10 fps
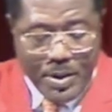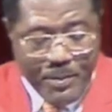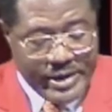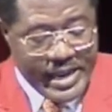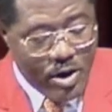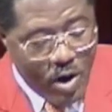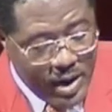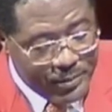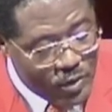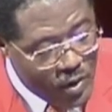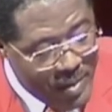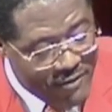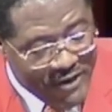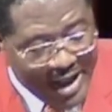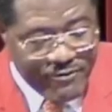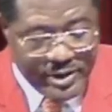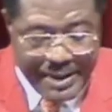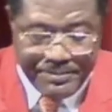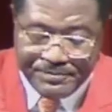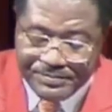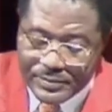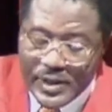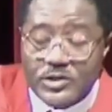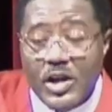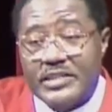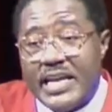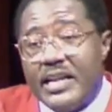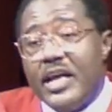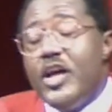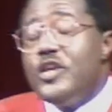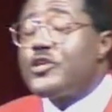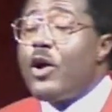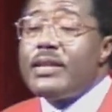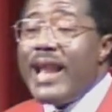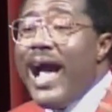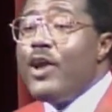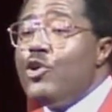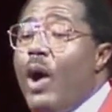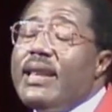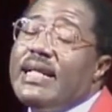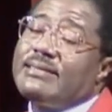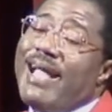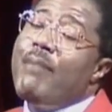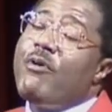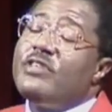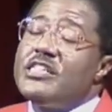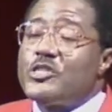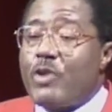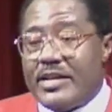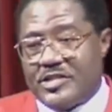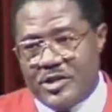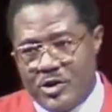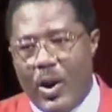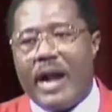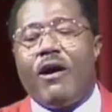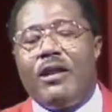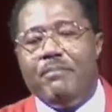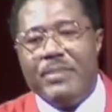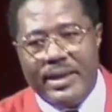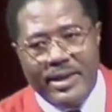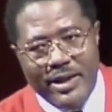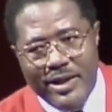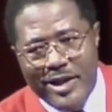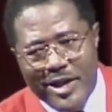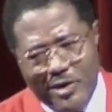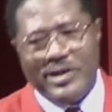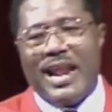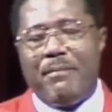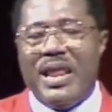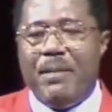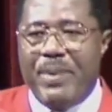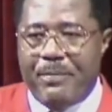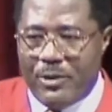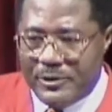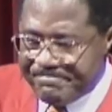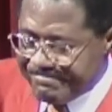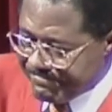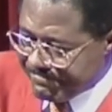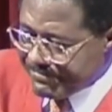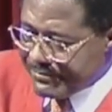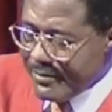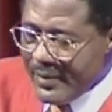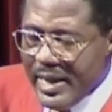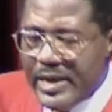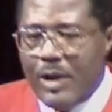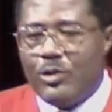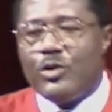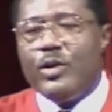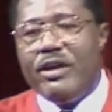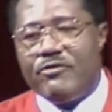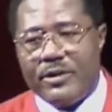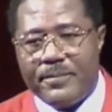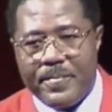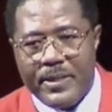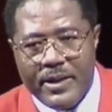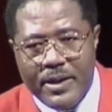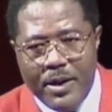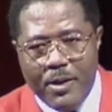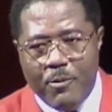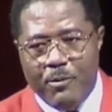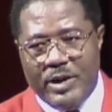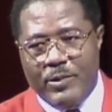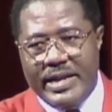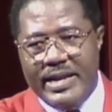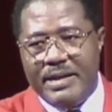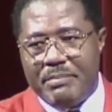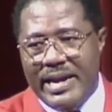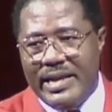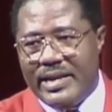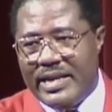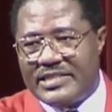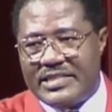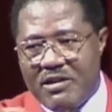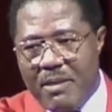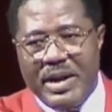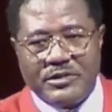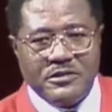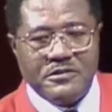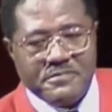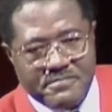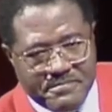But they called him to come and fight for them. So he said, So now you are in a time of distress. You are calling me. You know, there are many people, they will do evil. But when they need money, they still come back to you.